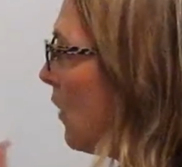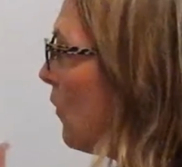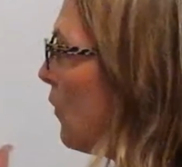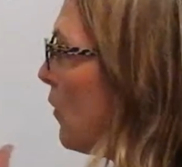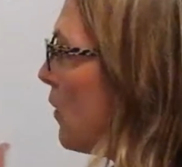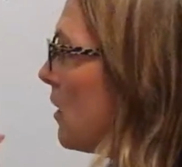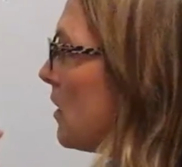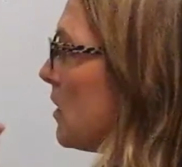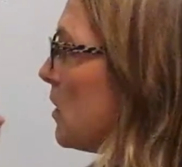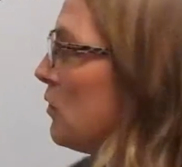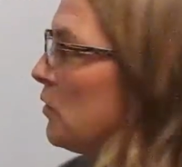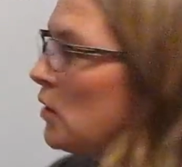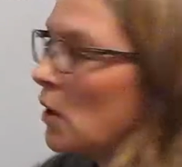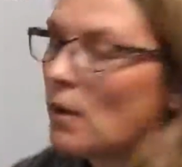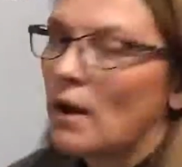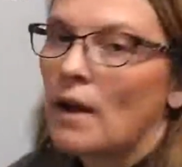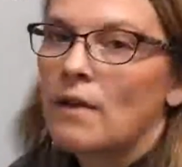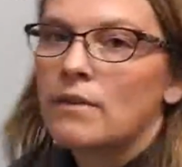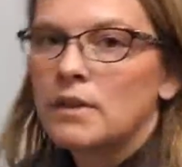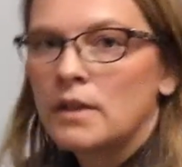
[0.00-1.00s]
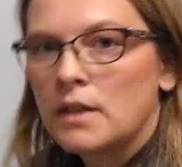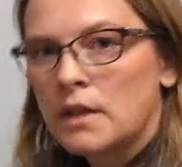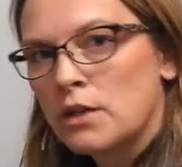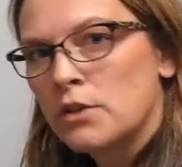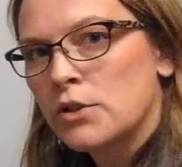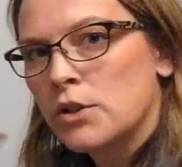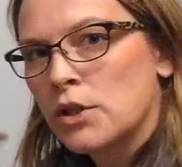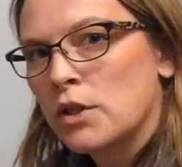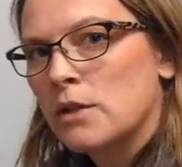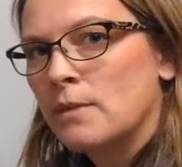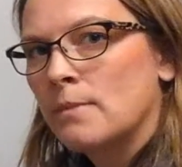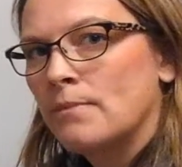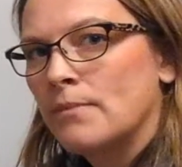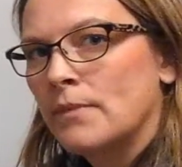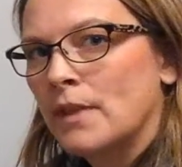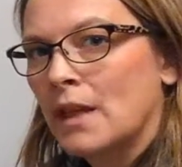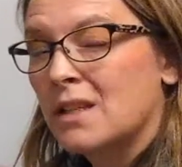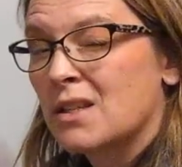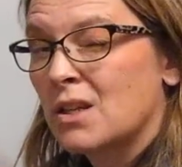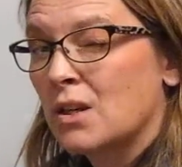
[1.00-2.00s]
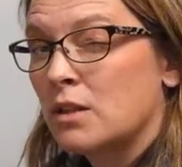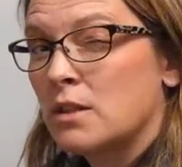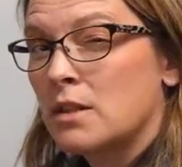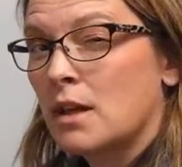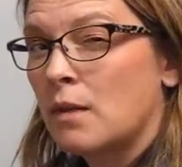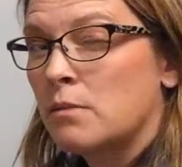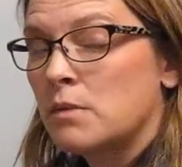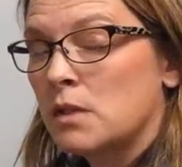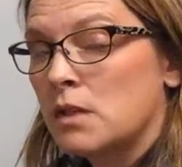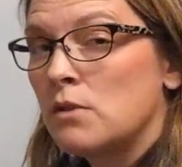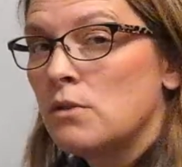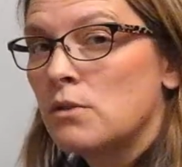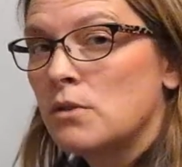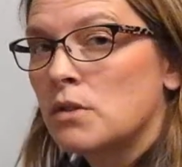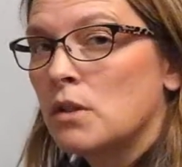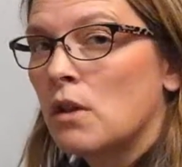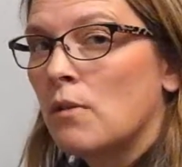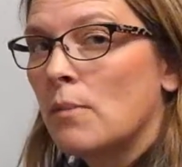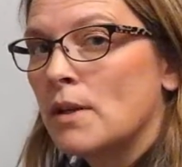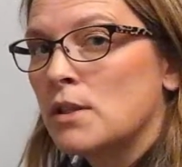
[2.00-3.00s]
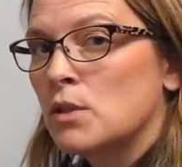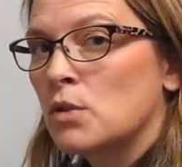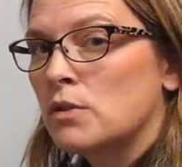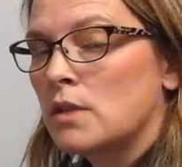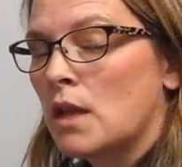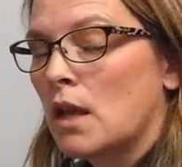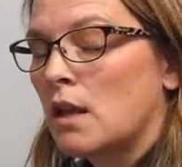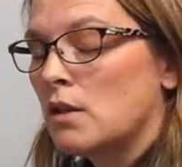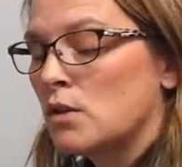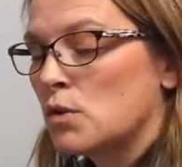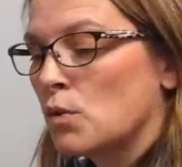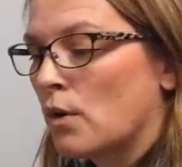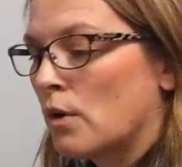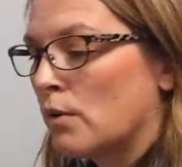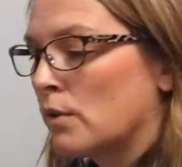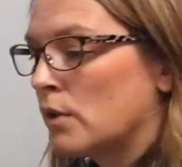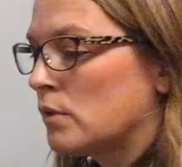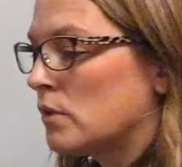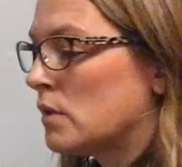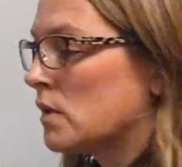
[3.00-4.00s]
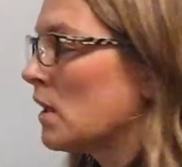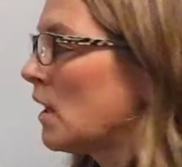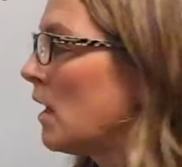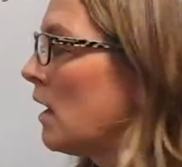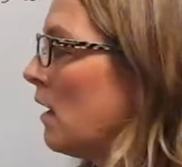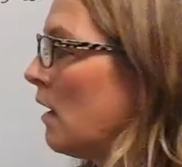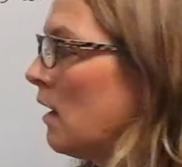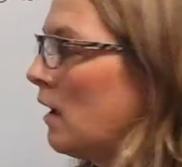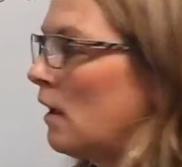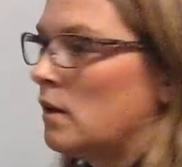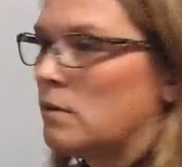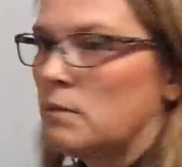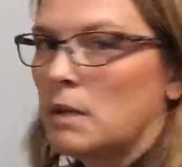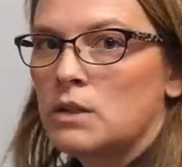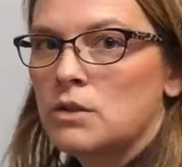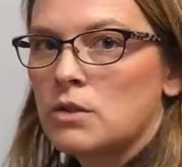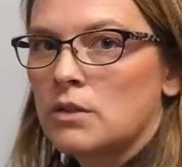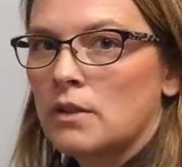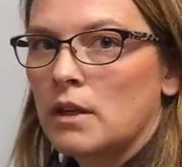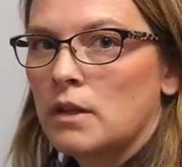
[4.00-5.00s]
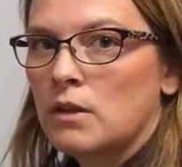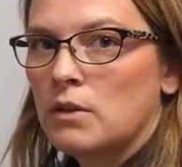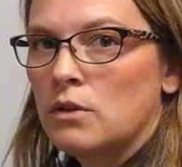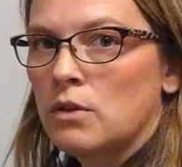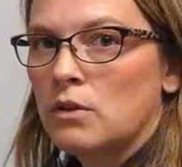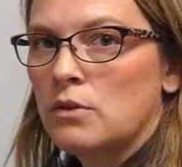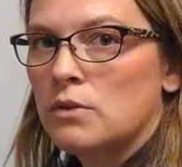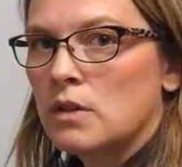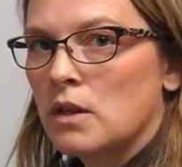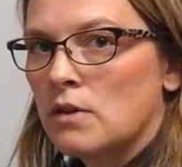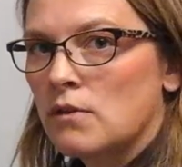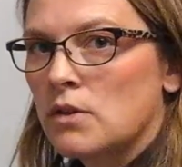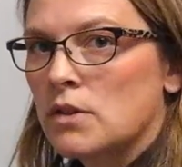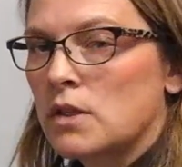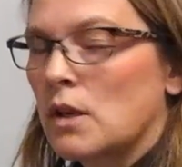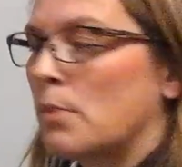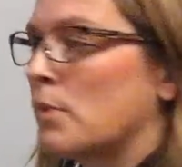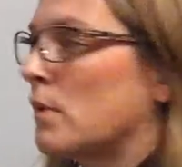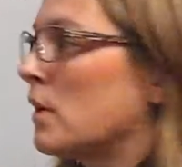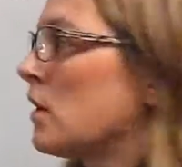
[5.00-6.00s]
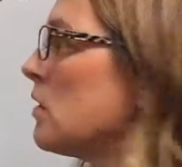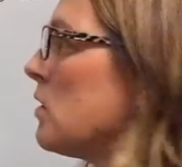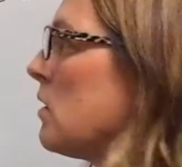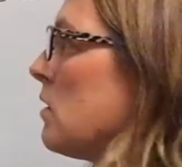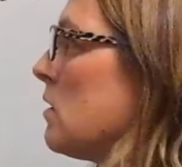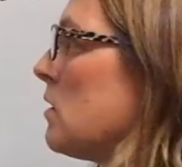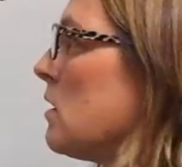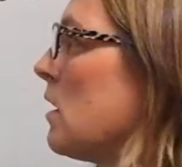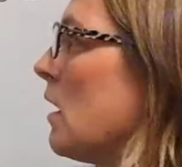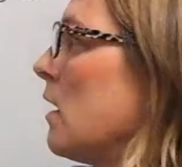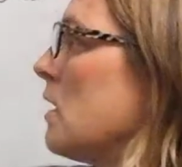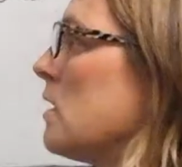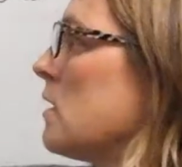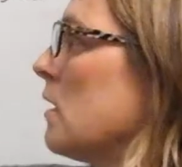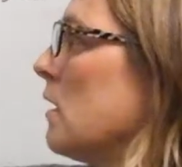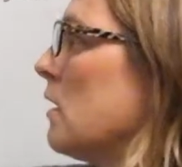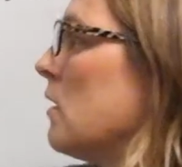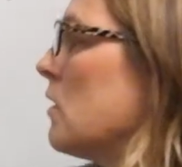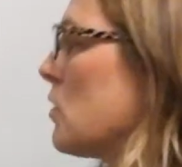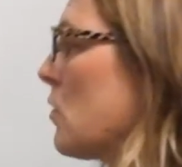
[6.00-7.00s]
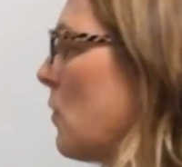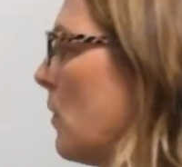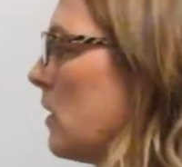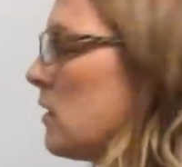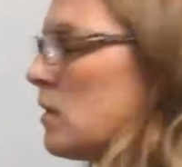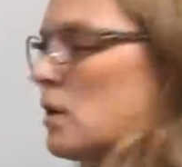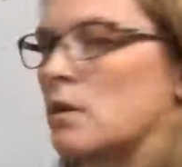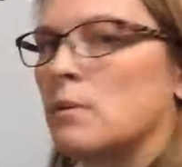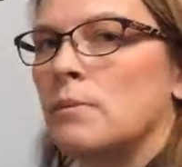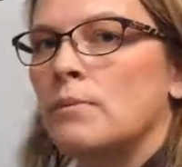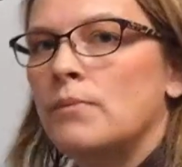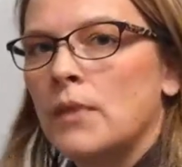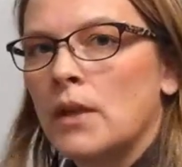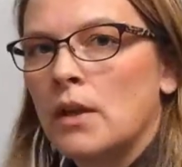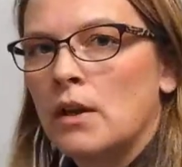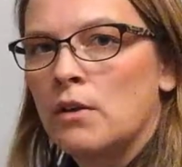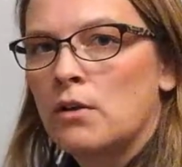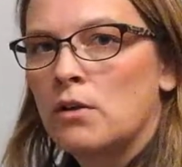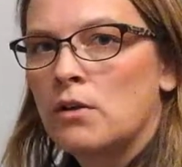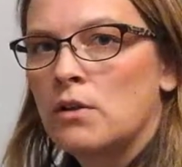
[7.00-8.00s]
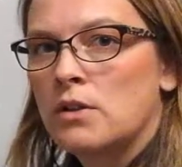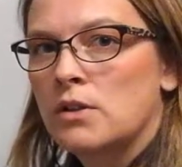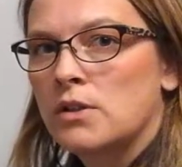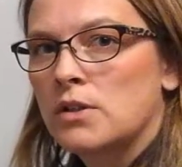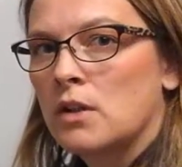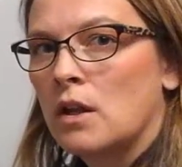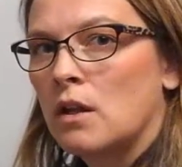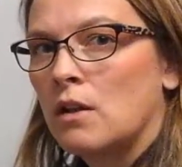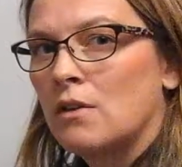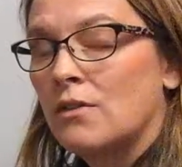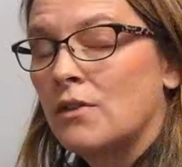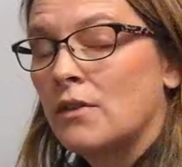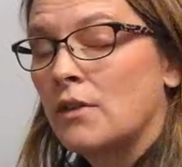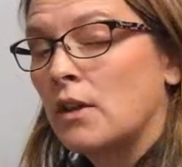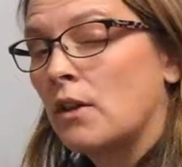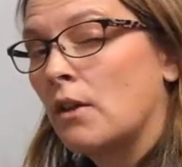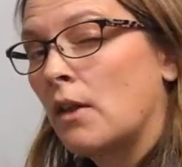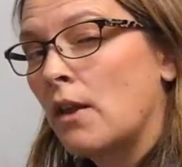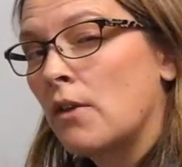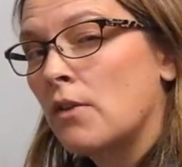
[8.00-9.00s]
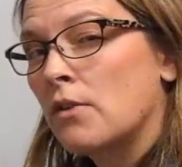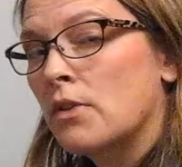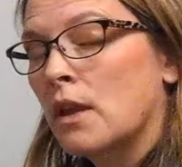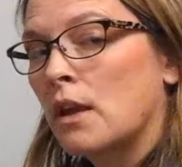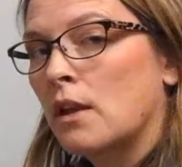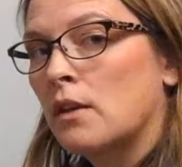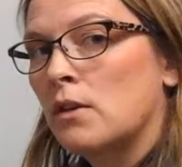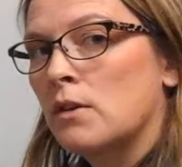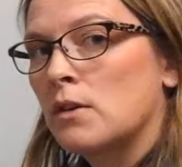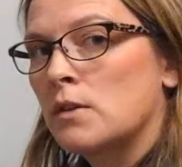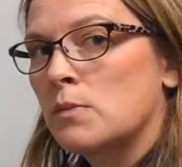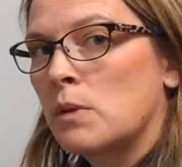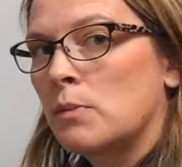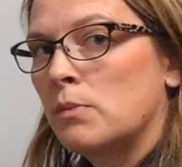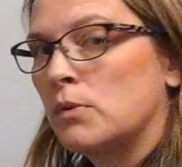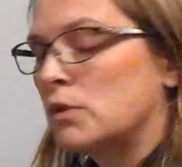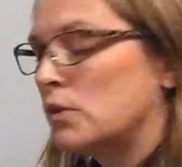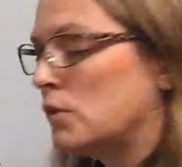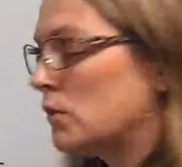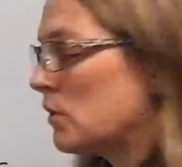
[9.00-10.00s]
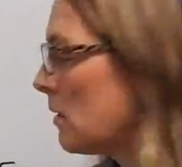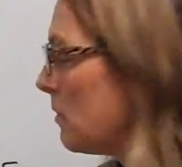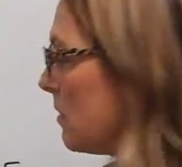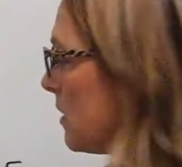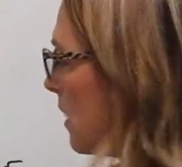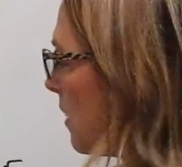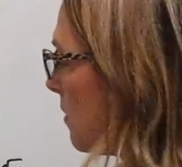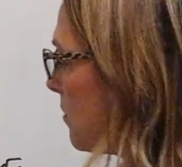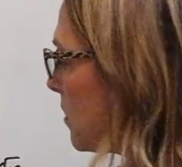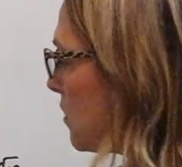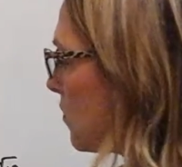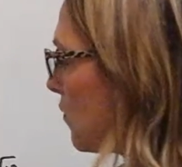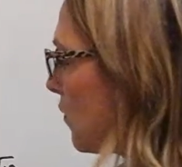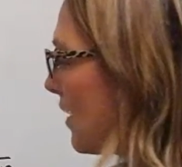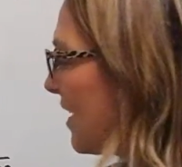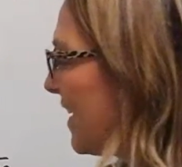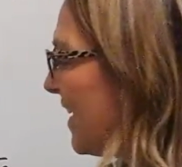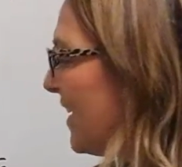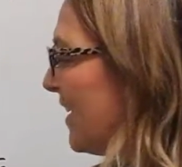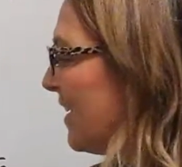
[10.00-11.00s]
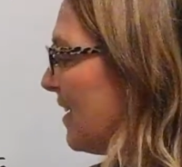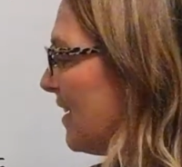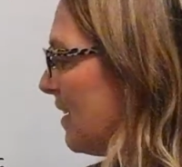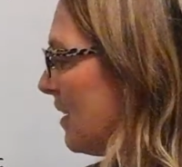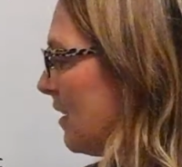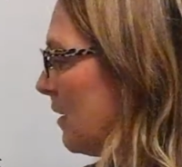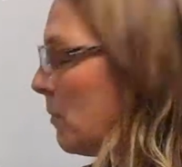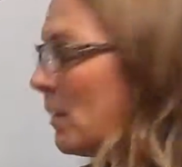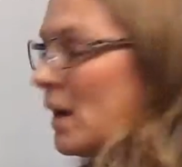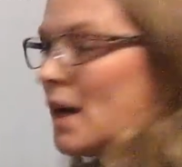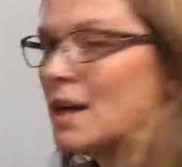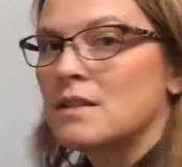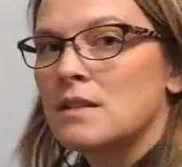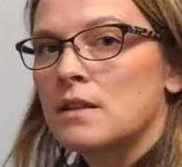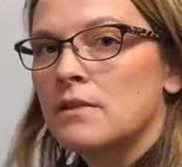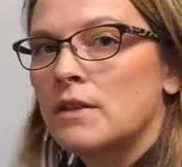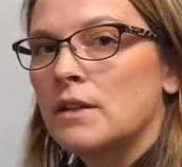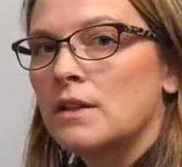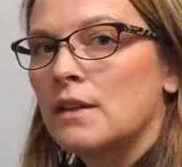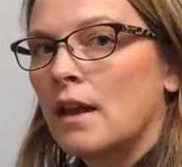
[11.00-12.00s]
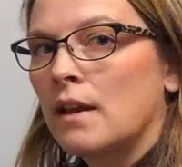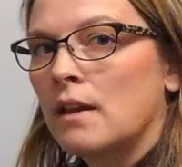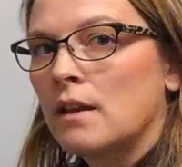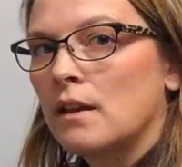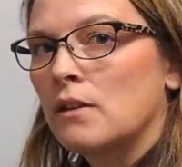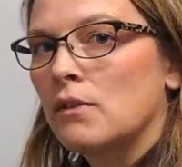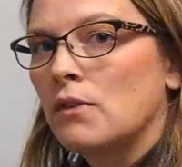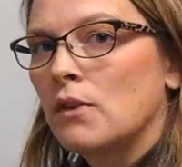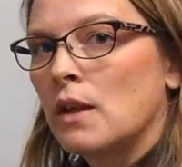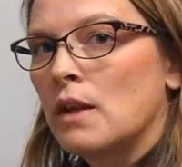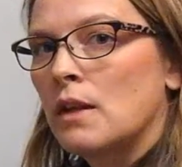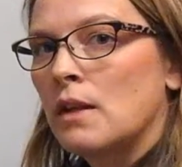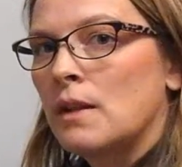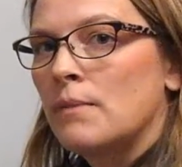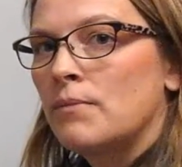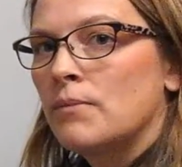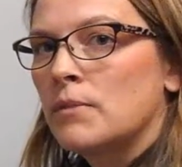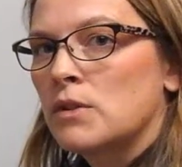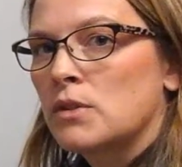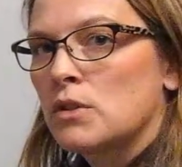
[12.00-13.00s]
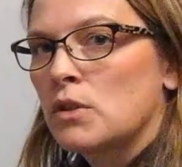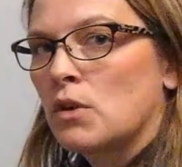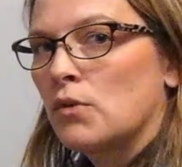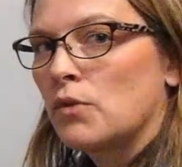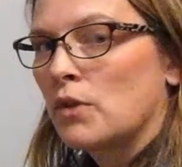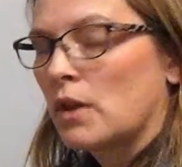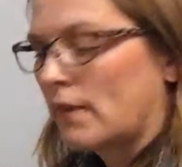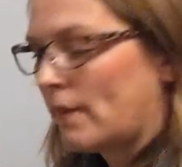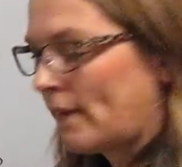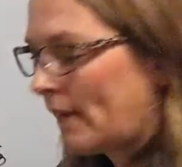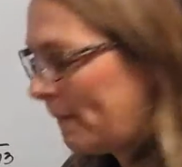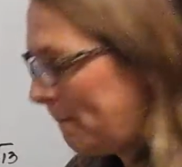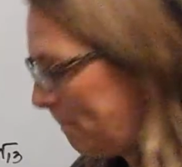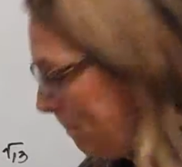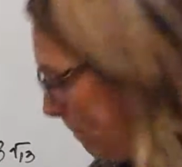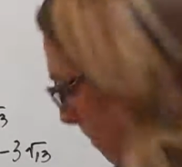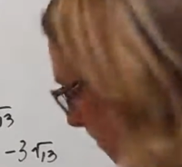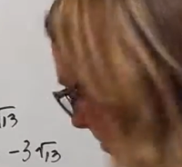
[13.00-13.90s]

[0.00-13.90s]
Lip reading: out for is you don't have a linear term. That's a good time to use solve by taking square roots. And make sure that you use inverse operations to isolate your squared term in order to solve. The only other thing I notice people do sometimes is forget the positive and negative. So don't forget that.